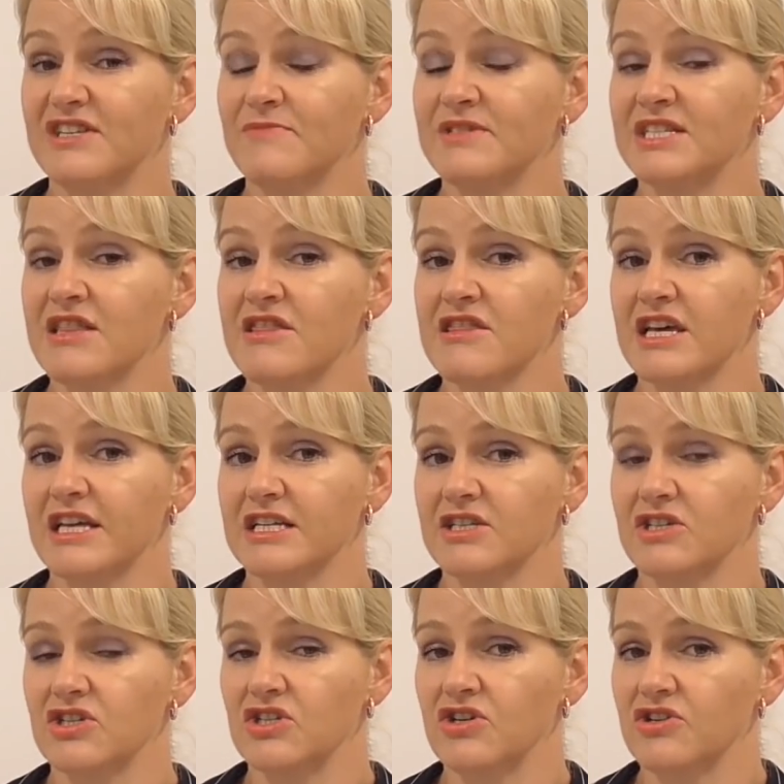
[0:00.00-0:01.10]
some synthetic
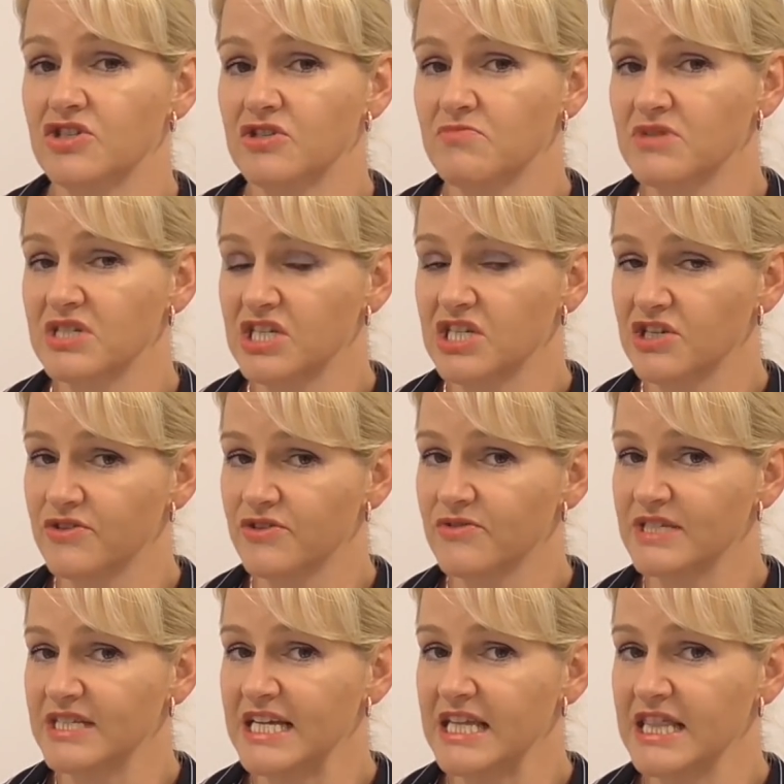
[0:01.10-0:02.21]
detergent
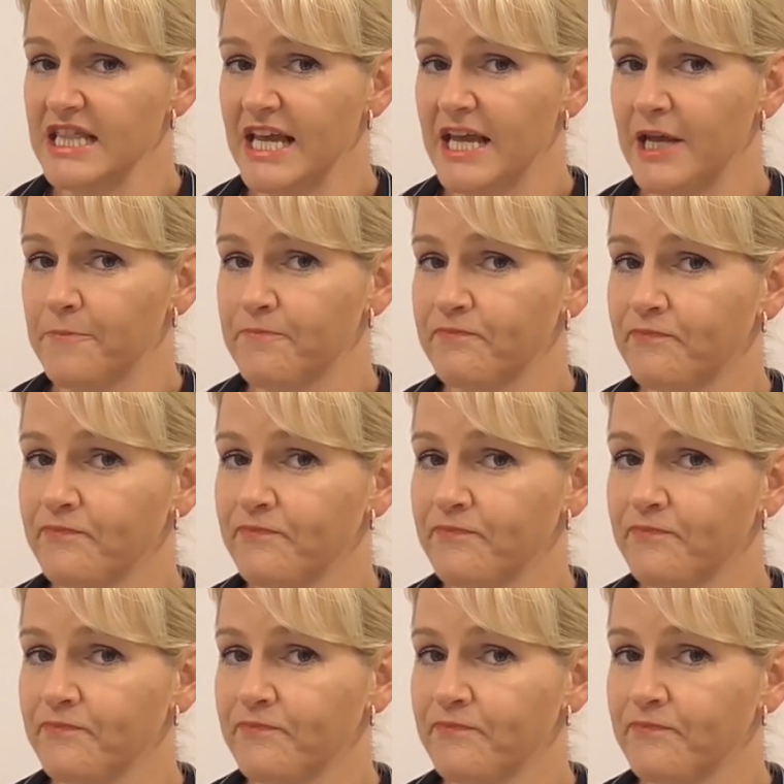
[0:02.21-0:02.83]
materials in there.